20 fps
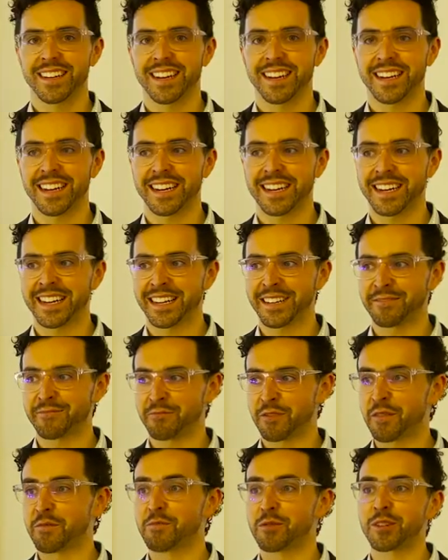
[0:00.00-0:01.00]
uh,
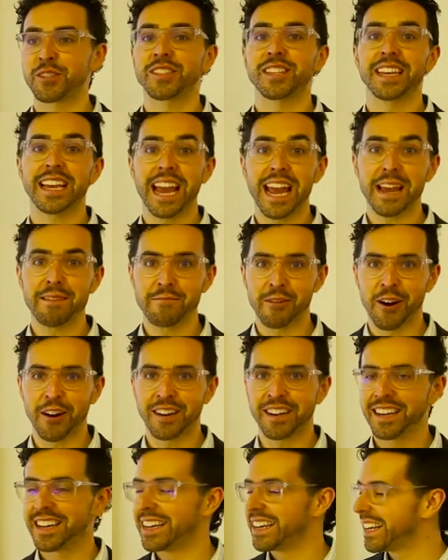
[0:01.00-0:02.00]
we've pushed the game
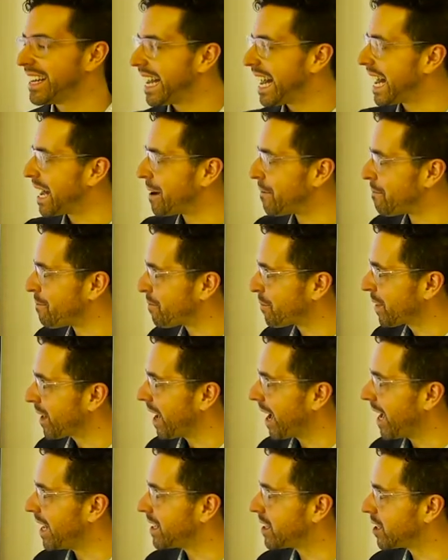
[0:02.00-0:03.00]
on. Um,
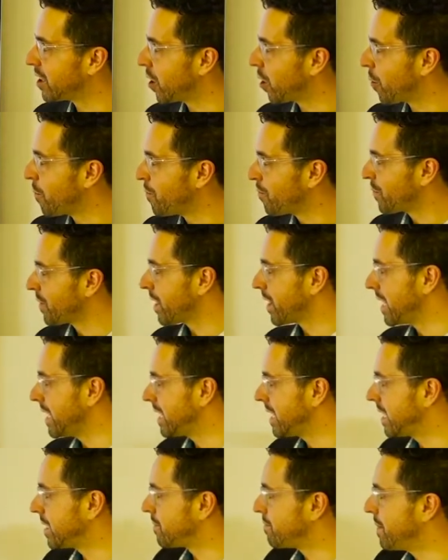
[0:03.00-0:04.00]
and so
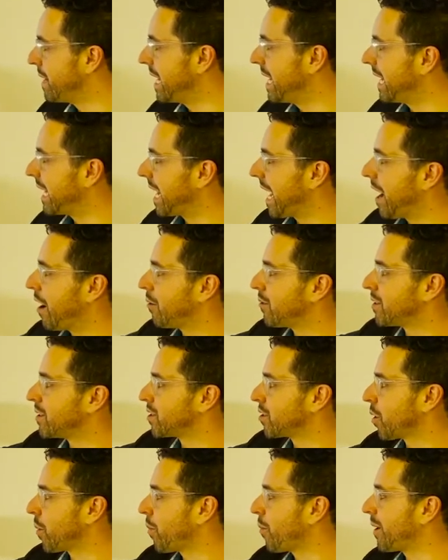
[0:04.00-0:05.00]
this is meeting now
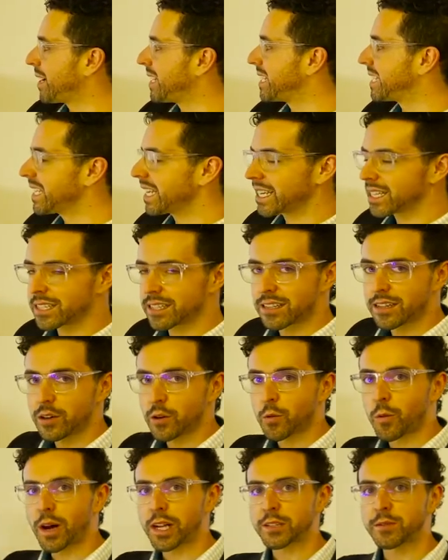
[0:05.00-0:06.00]

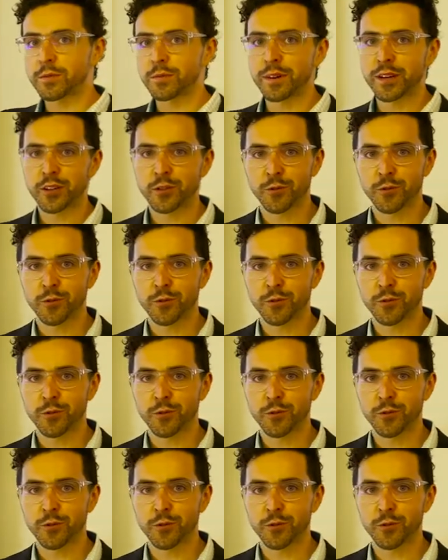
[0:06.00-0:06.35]
0.6 watts per meter